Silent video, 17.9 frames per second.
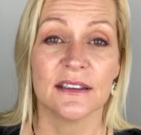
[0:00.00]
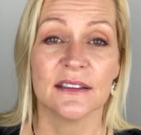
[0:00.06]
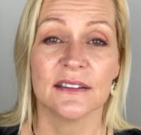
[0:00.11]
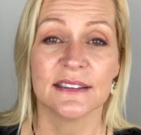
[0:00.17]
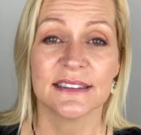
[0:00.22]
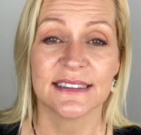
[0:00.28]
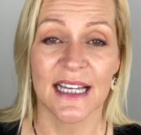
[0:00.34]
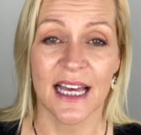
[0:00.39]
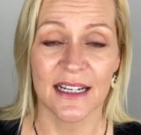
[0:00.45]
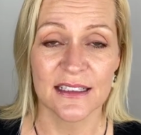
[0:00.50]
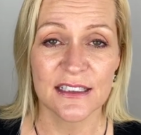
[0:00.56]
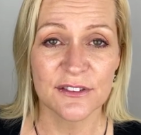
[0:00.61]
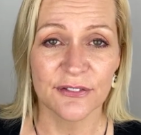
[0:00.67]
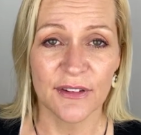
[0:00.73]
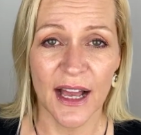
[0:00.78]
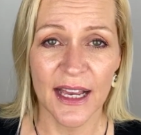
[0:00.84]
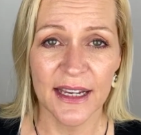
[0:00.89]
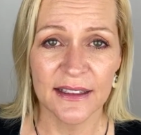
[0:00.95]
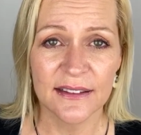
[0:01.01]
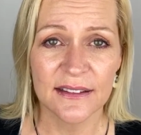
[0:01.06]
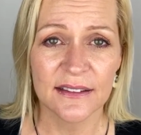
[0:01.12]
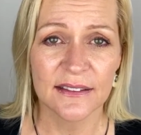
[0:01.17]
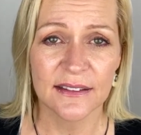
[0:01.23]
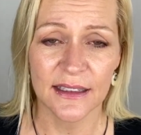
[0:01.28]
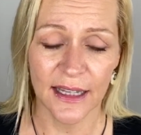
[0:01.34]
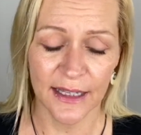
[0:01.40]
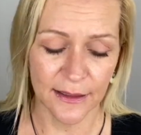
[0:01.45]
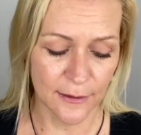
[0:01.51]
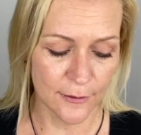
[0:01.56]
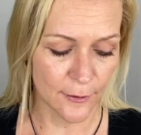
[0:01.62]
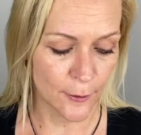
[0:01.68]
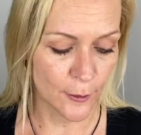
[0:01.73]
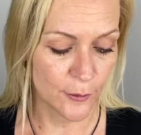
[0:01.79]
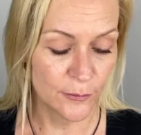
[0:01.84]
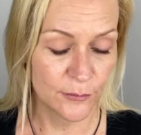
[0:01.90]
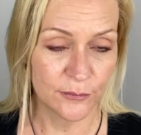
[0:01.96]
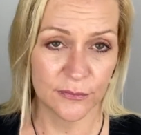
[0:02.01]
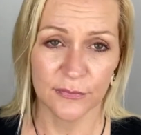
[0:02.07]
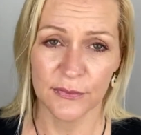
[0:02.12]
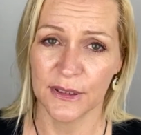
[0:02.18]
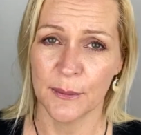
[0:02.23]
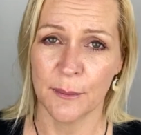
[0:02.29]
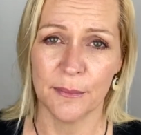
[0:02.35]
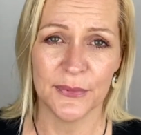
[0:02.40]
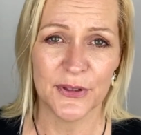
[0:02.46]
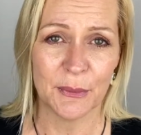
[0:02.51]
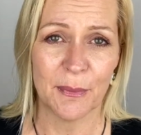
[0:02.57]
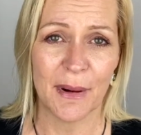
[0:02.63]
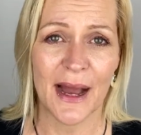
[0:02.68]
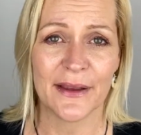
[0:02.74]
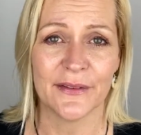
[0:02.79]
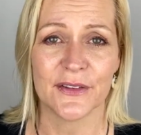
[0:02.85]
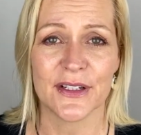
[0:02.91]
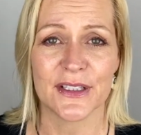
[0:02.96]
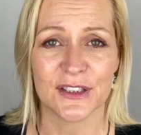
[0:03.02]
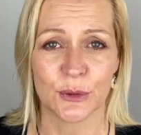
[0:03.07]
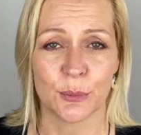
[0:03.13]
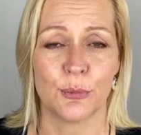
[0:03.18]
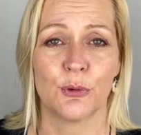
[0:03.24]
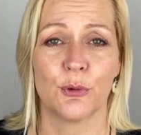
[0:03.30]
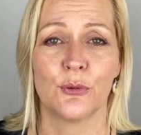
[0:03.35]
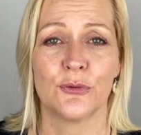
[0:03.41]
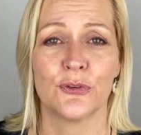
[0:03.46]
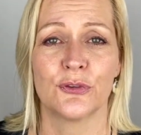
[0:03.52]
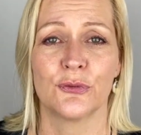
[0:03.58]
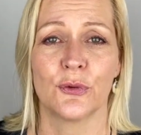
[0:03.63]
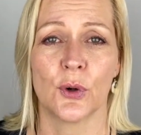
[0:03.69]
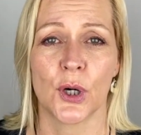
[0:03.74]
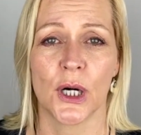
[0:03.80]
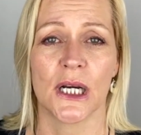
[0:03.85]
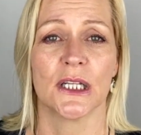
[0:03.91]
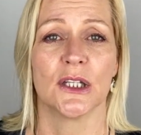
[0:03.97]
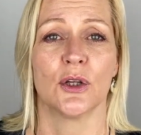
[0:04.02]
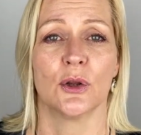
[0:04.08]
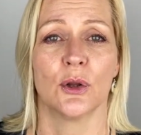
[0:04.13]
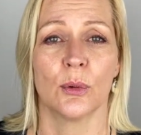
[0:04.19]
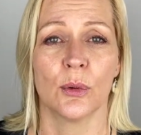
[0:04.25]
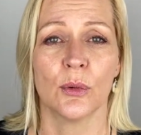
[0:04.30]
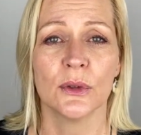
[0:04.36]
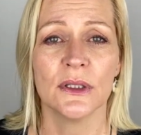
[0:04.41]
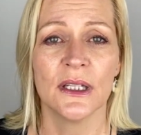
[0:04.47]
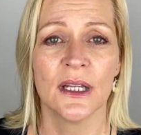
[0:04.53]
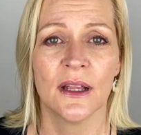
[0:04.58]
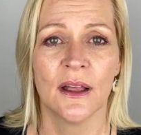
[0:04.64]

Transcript: satisfied, like the buyer is approved for the loan